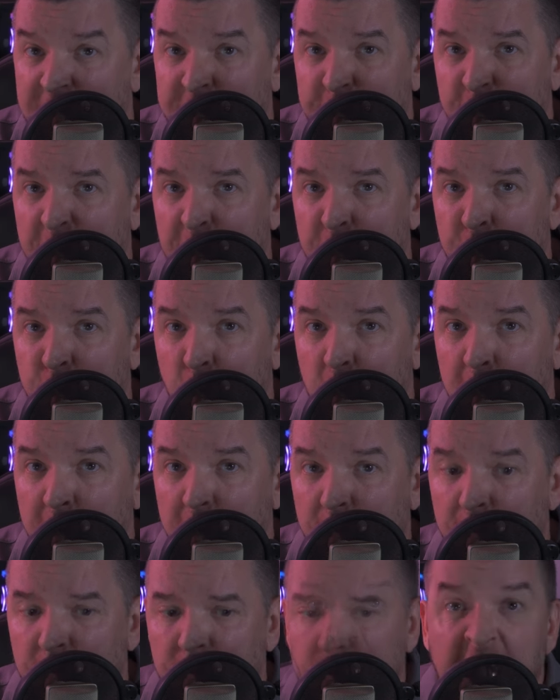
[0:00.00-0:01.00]
It's free to join.
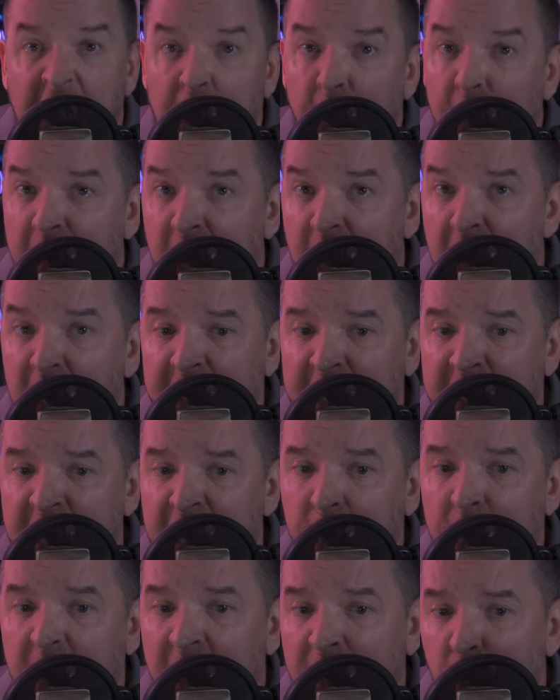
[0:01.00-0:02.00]
Here at HogginOut,
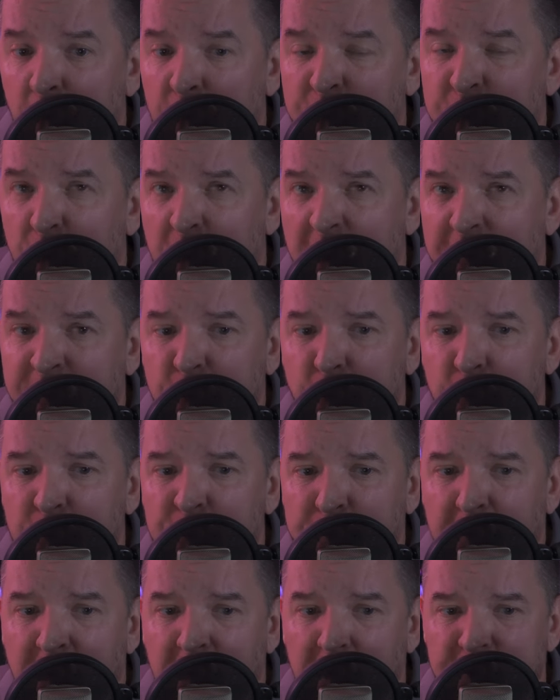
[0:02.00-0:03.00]
I also have two
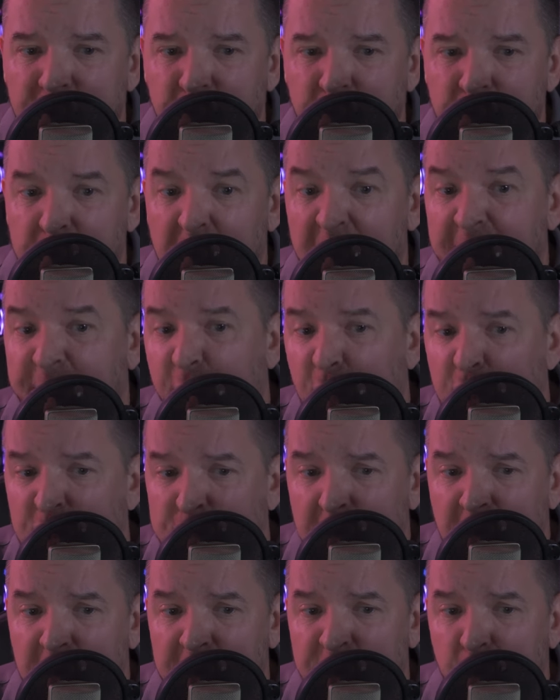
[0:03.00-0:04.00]
sponsors. My first
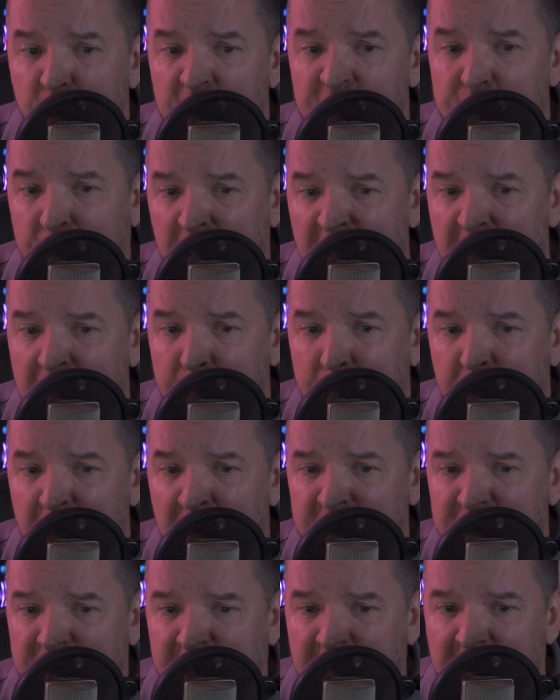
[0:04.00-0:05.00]
sponsor is Black Box